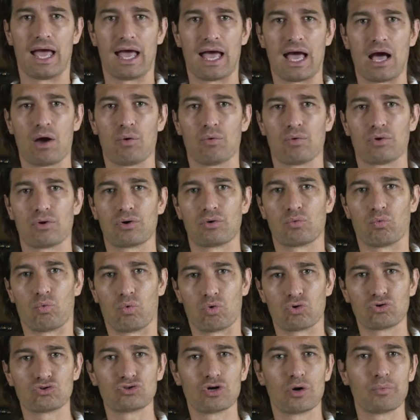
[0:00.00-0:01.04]
our
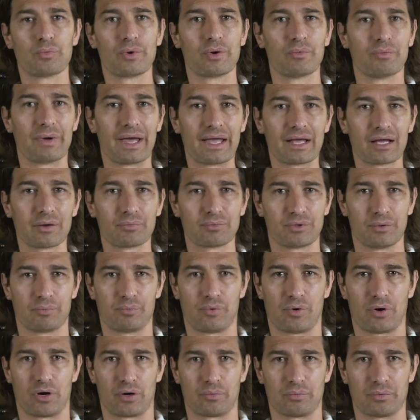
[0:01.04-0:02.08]
wardrobe and makeup
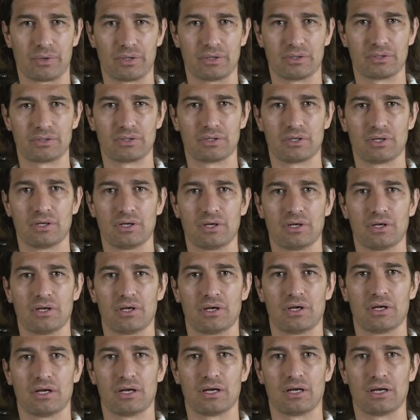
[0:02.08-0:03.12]
department,
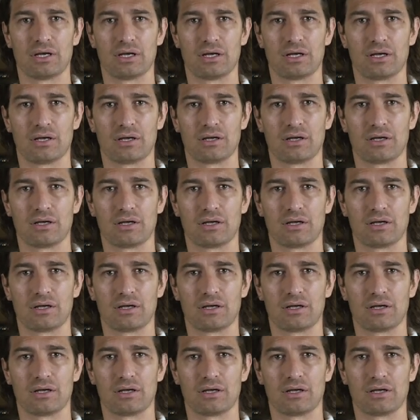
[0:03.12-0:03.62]
uh,